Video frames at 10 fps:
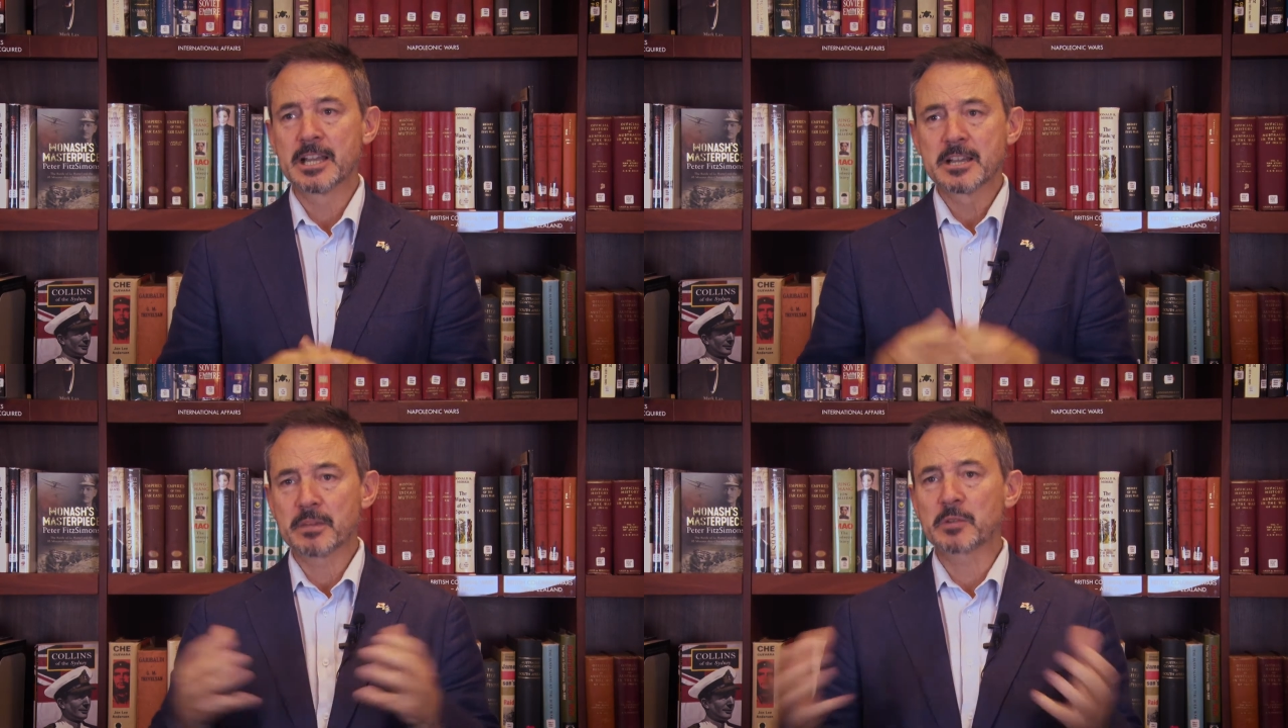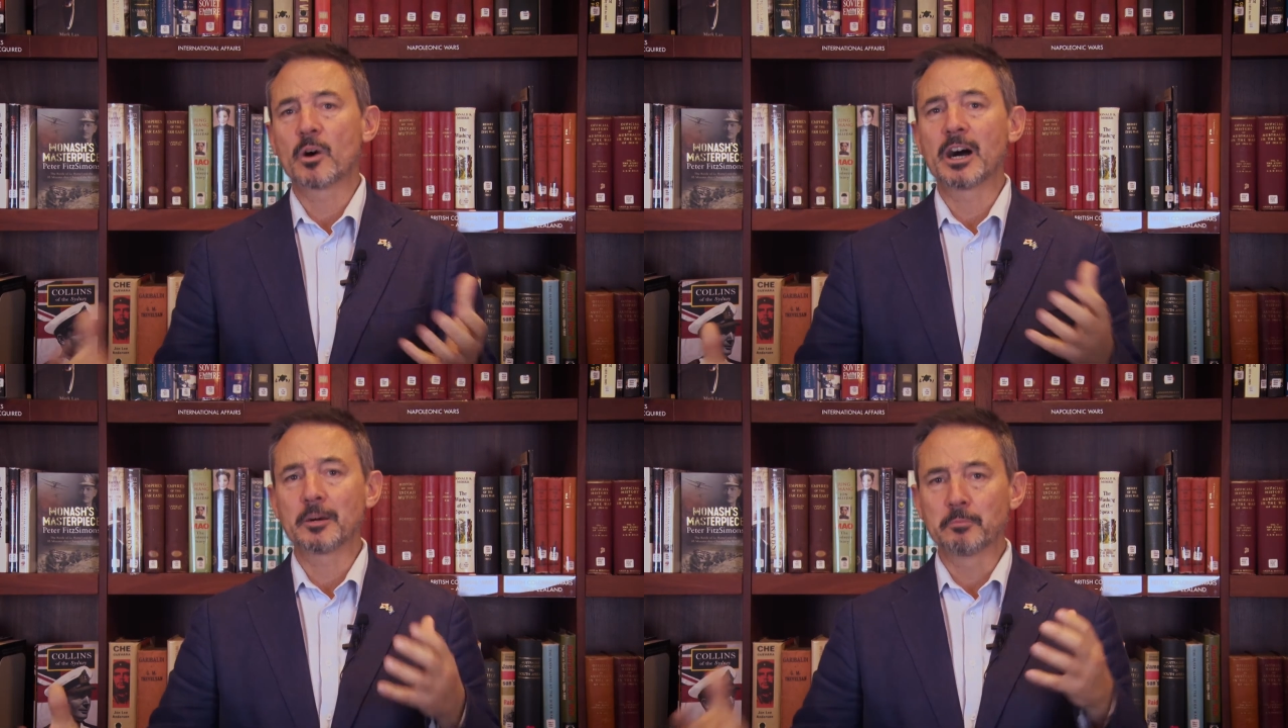
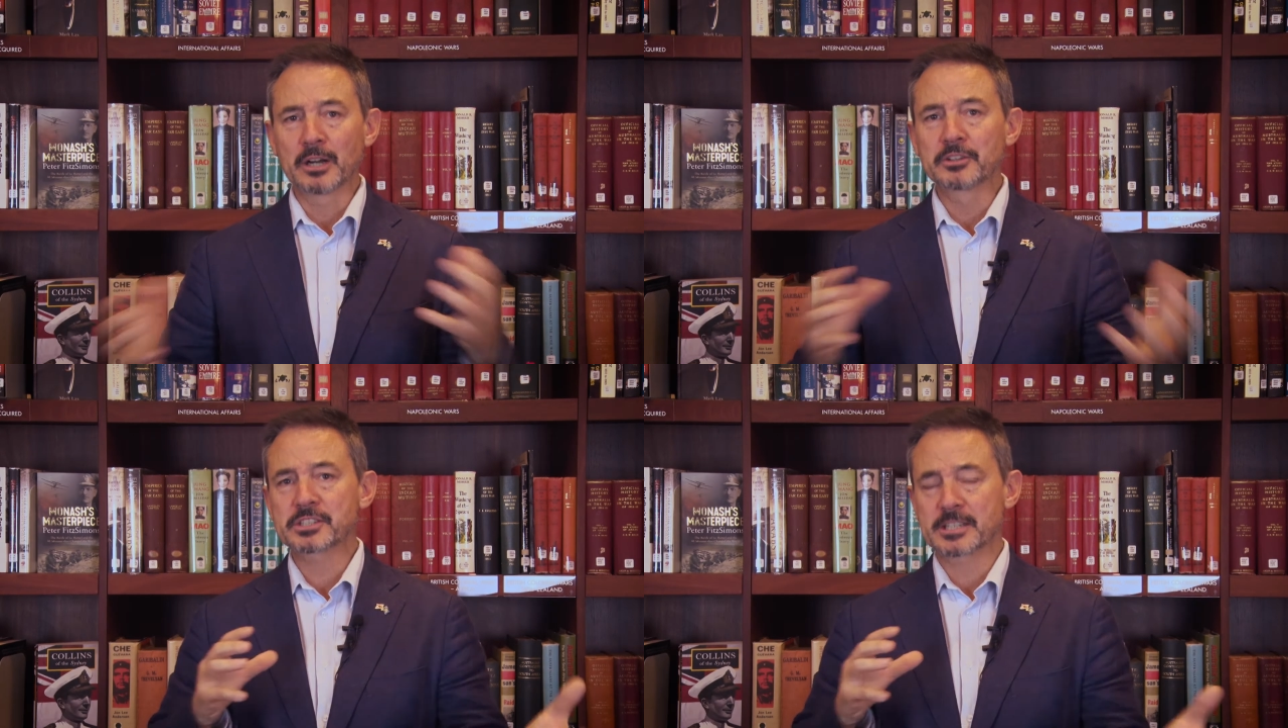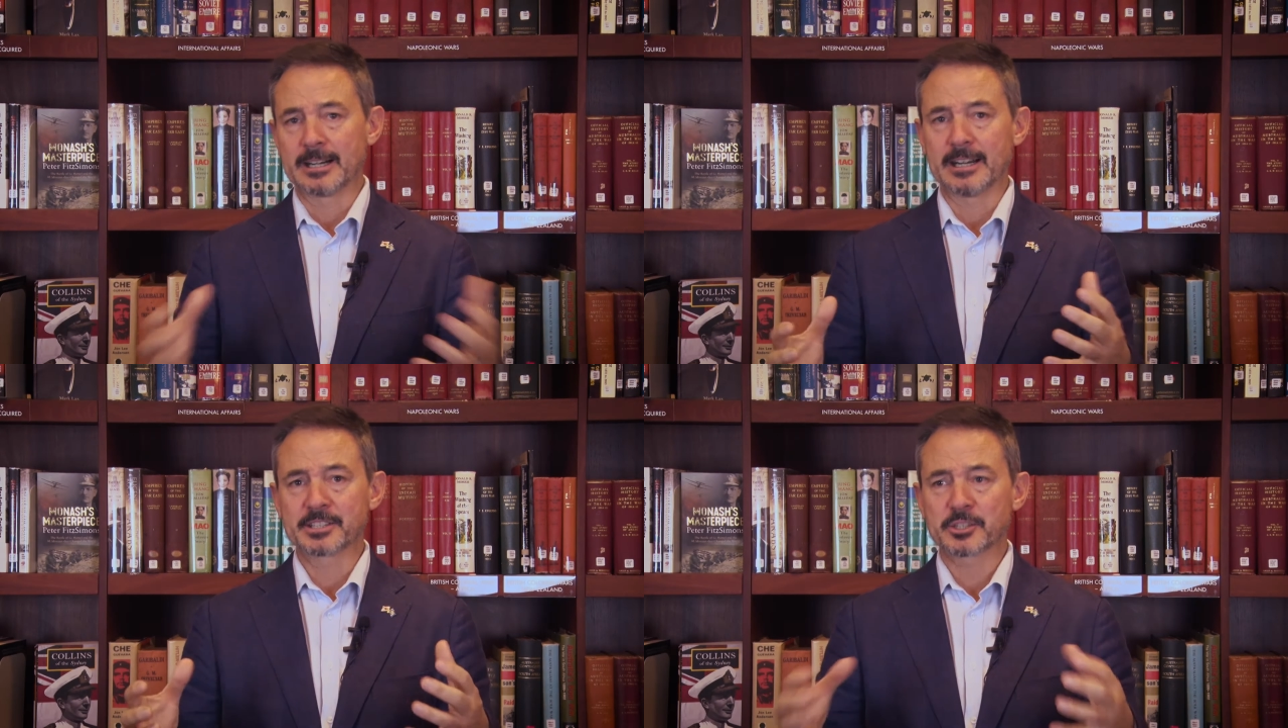Meanwhile, both
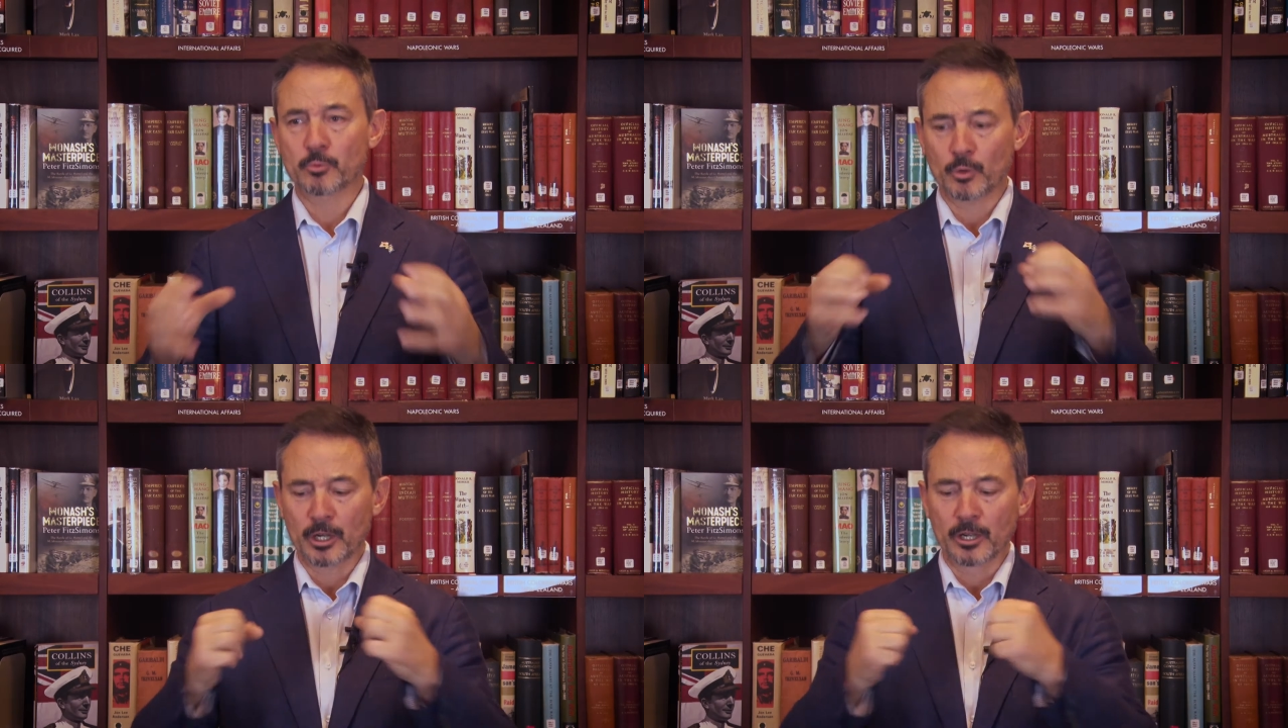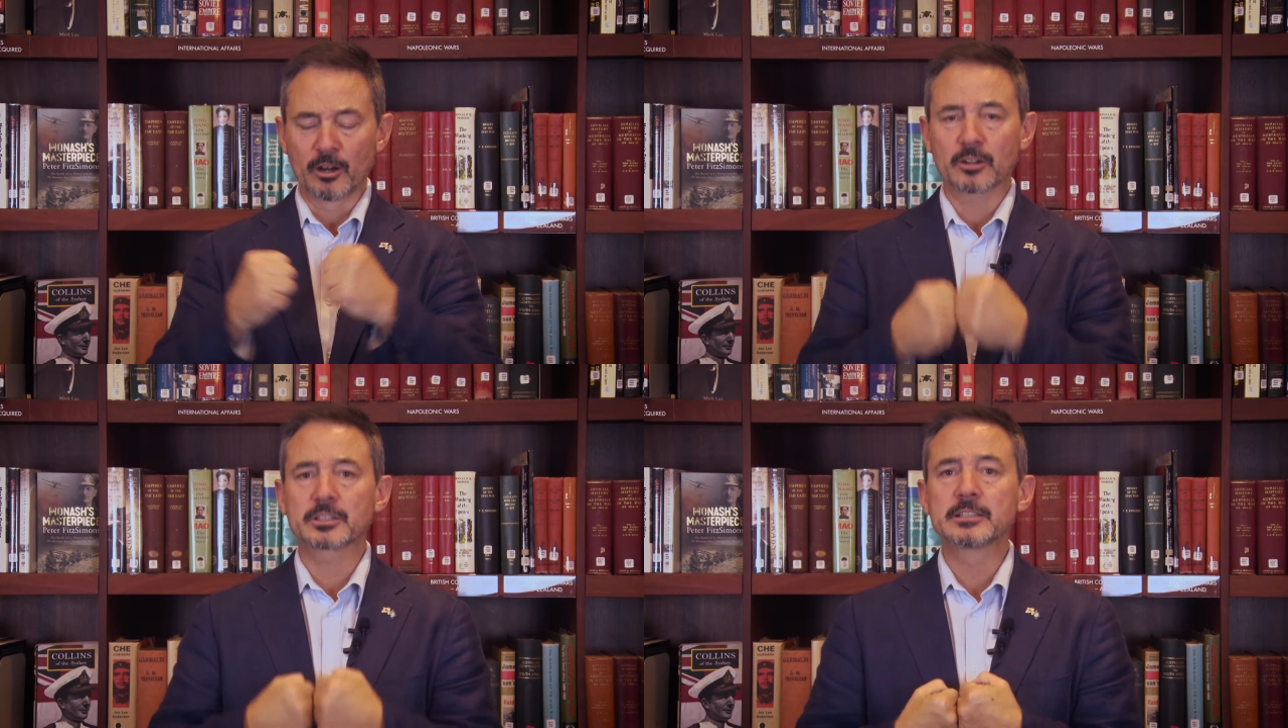sides were
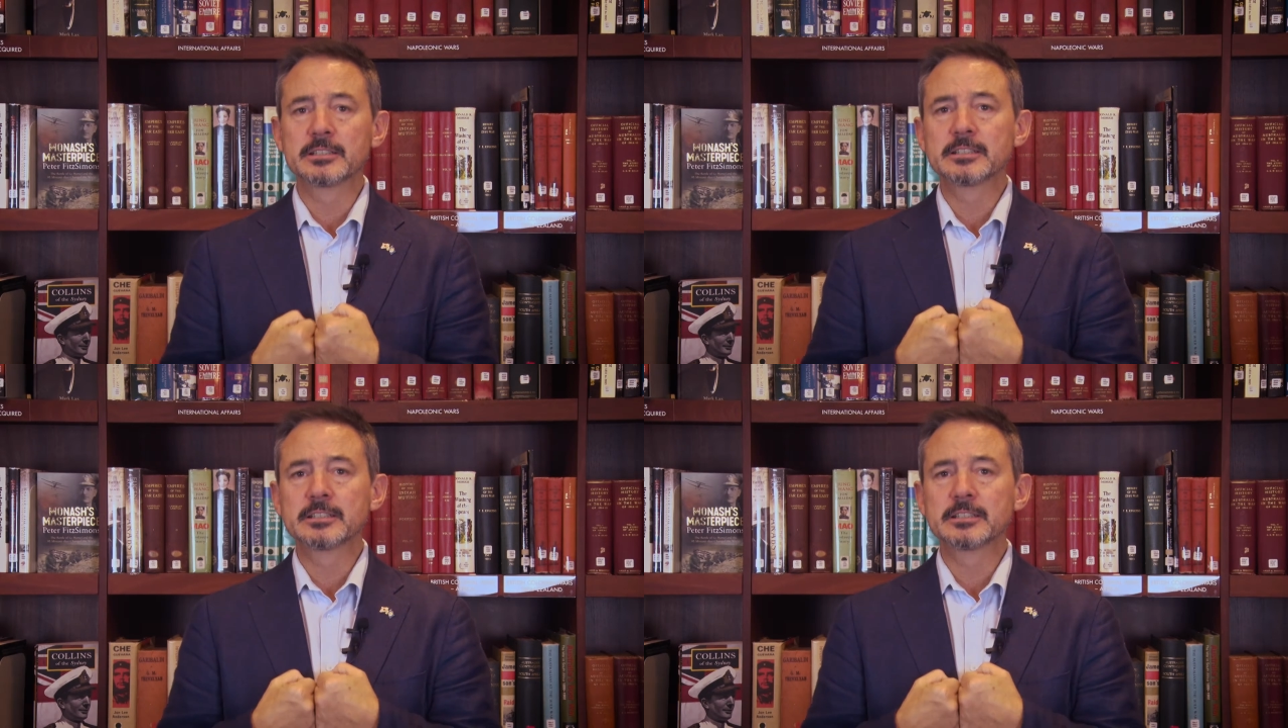locked